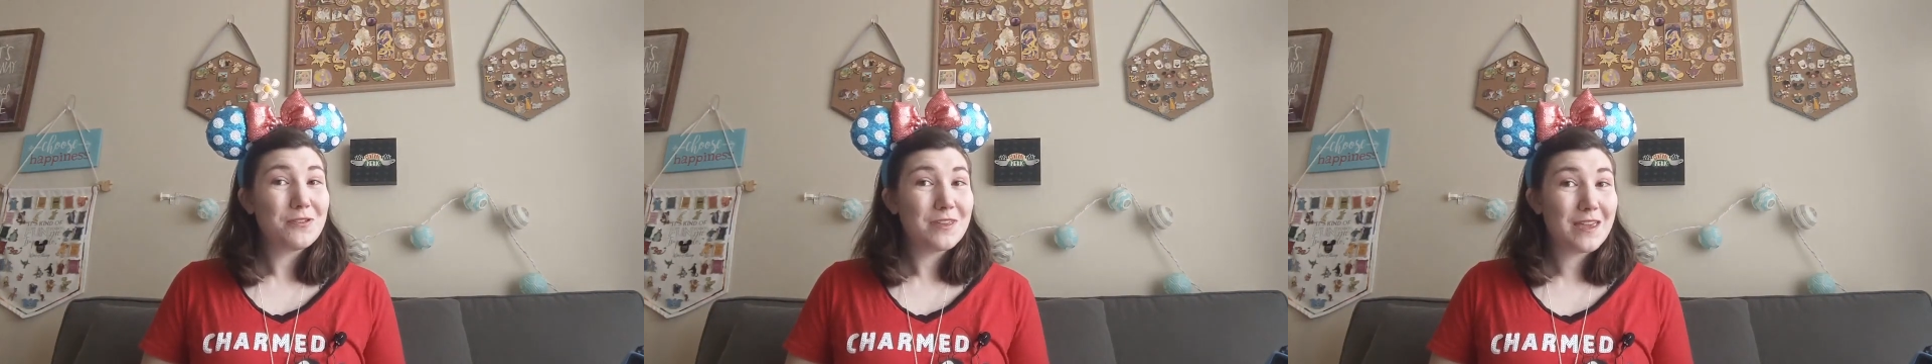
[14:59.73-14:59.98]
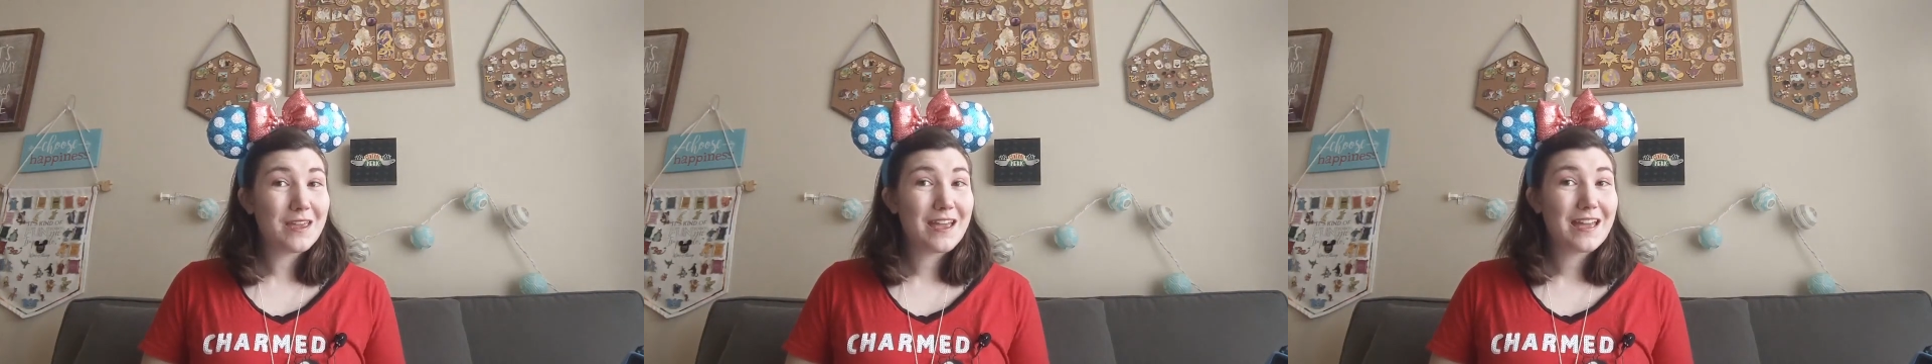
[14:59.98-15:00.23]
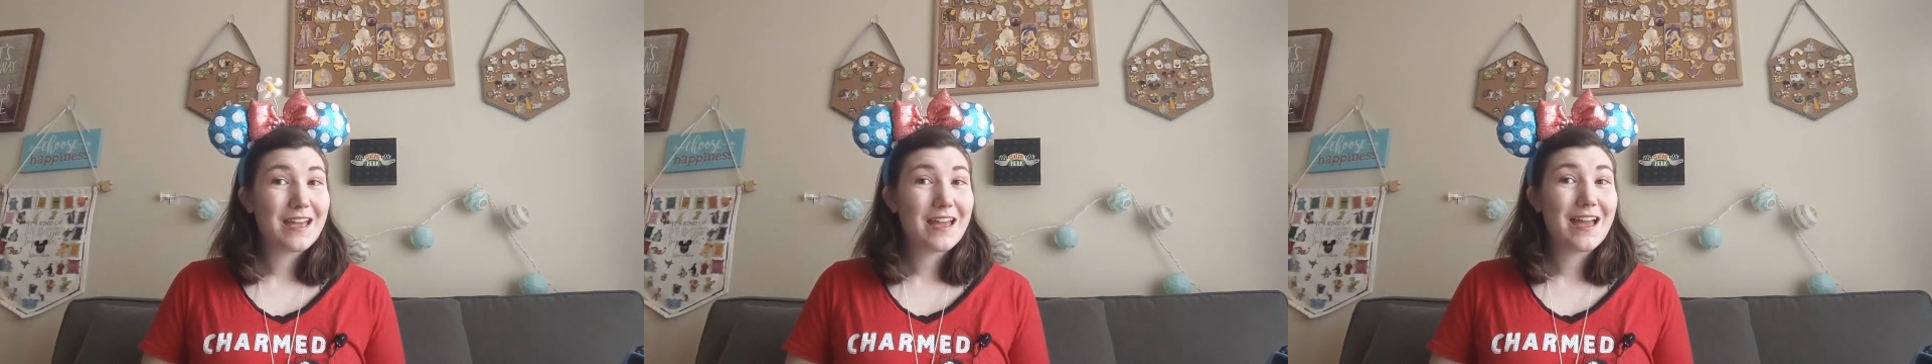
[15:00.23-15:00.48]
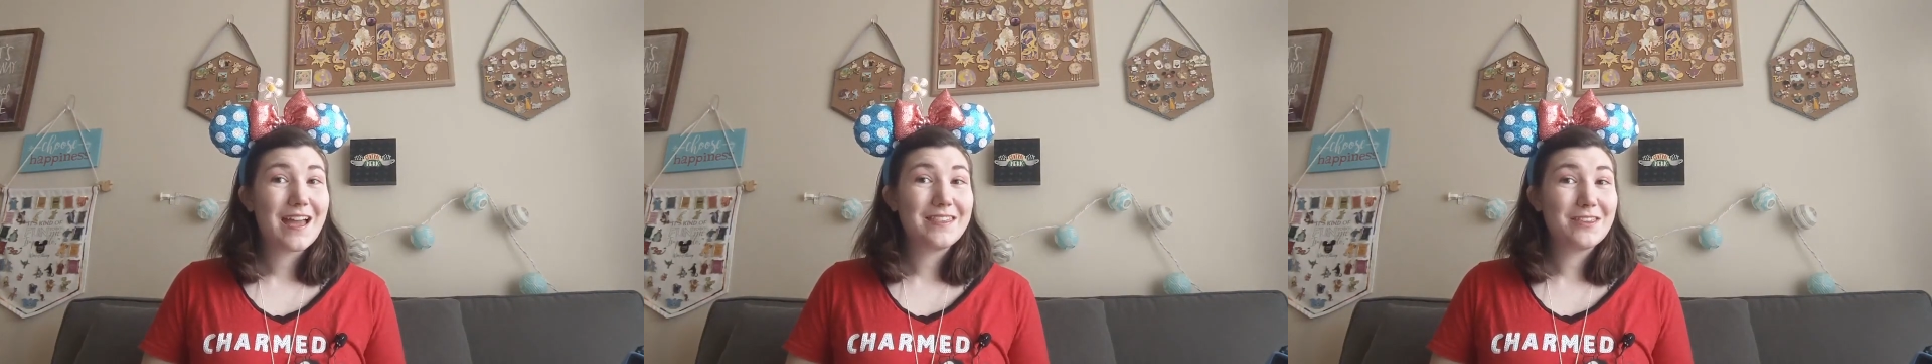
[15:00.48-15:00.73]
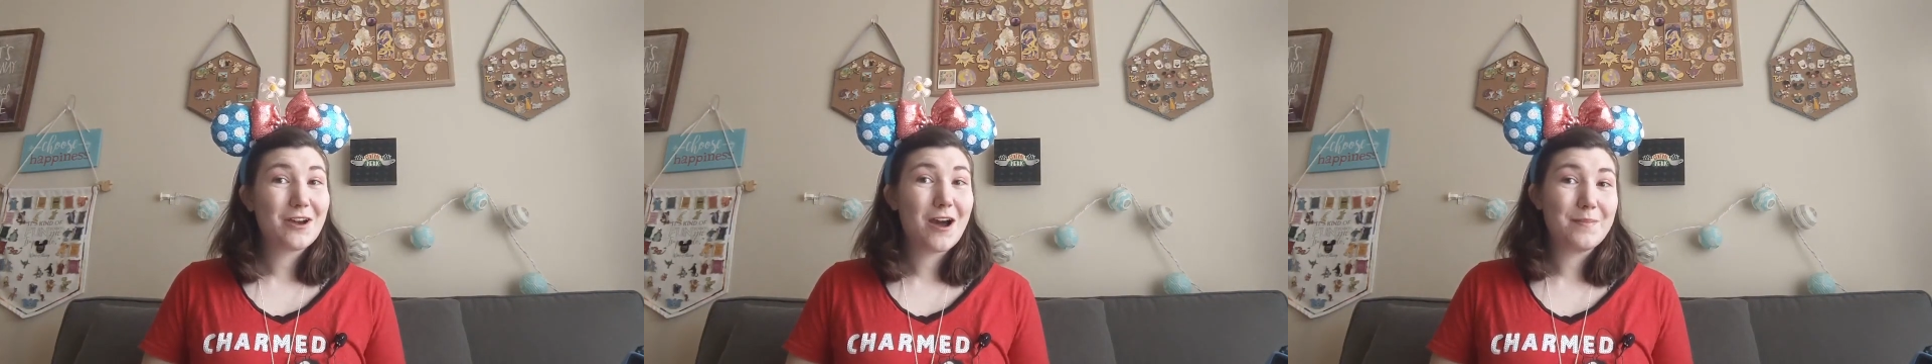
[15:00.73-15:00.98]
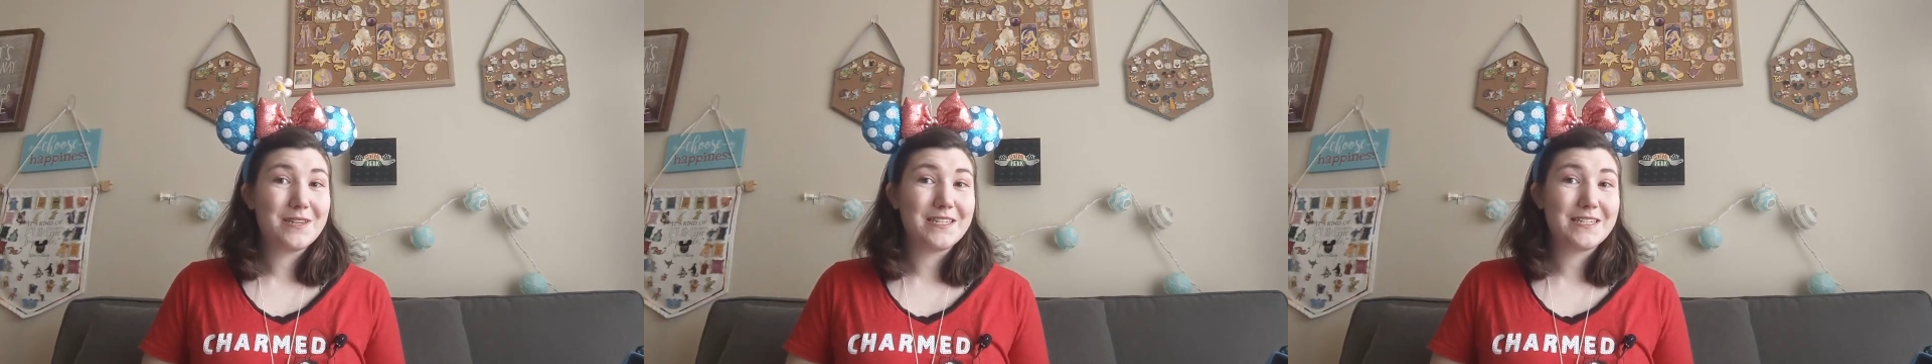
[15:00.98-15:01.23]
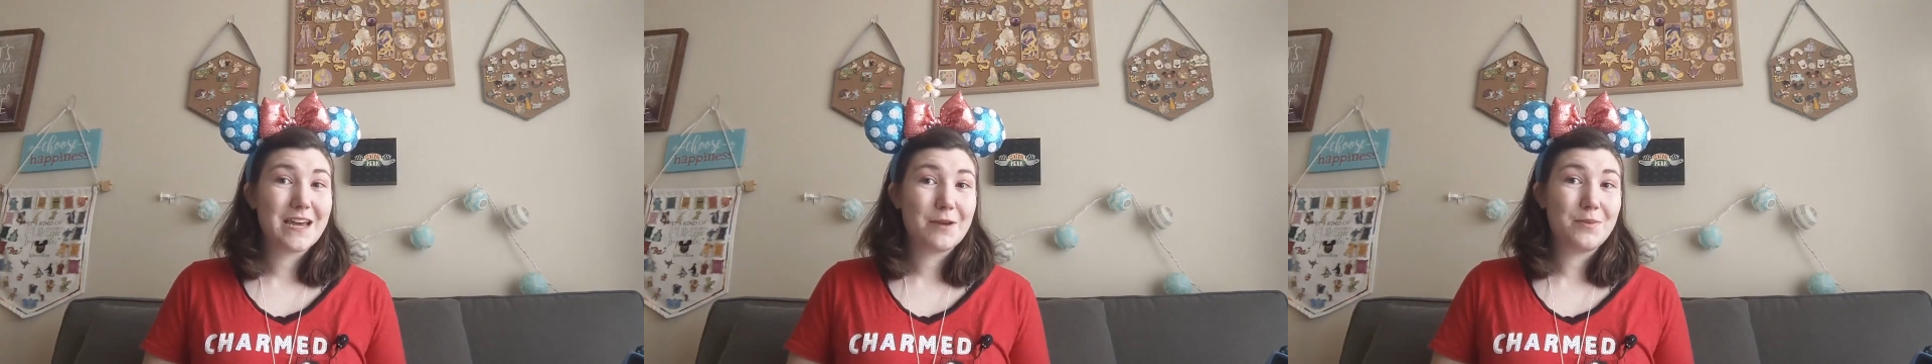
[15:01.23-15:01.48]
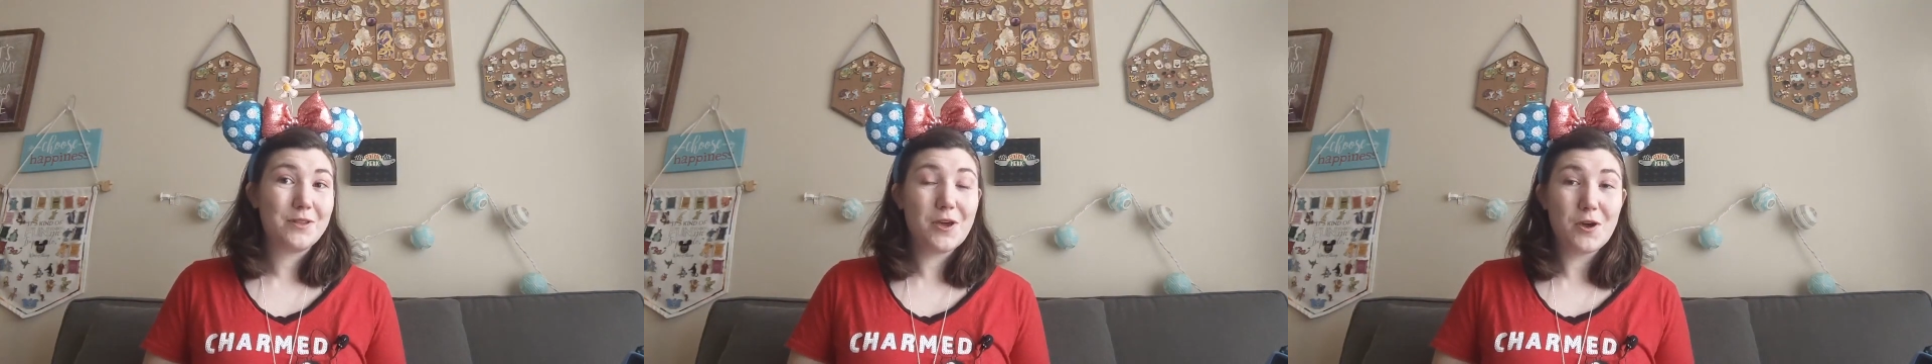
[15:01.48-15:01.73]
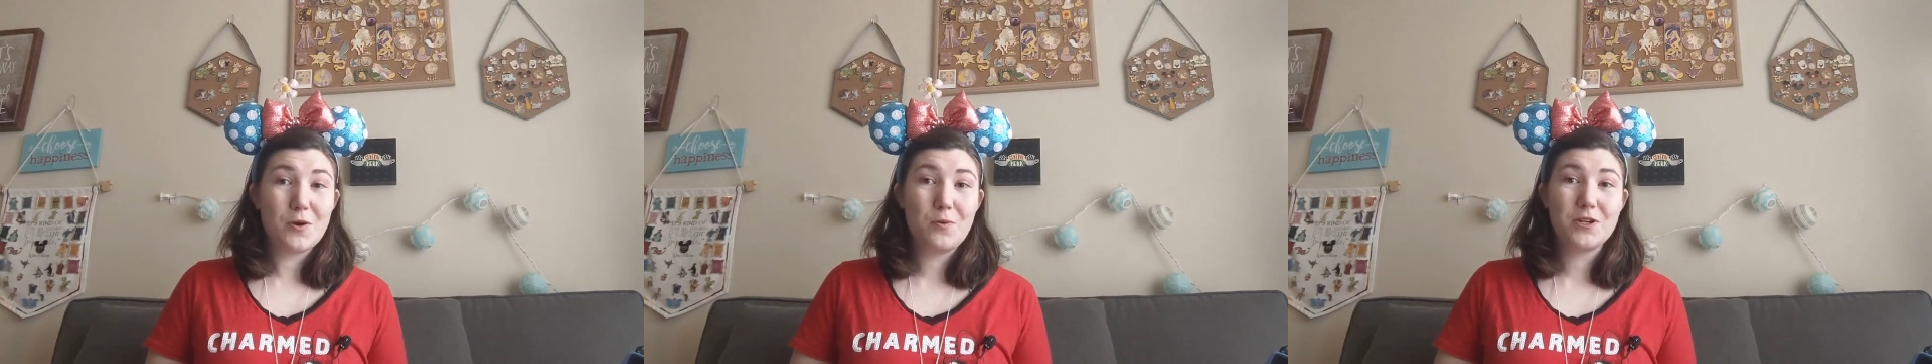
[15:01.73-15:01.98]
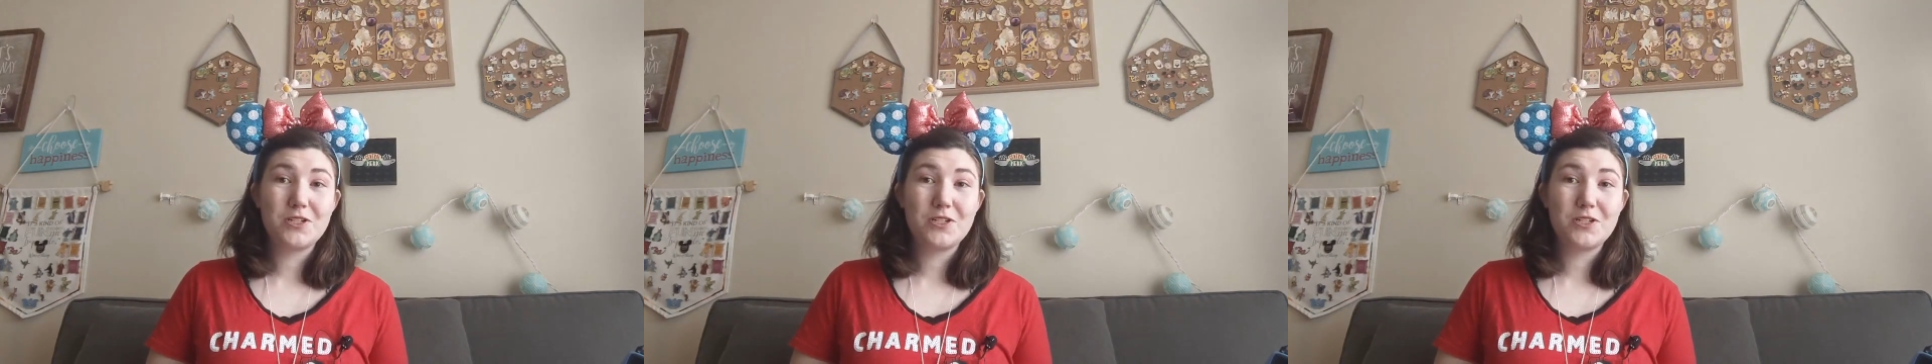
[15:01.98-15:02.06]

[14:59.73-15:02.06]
think in the comments down below.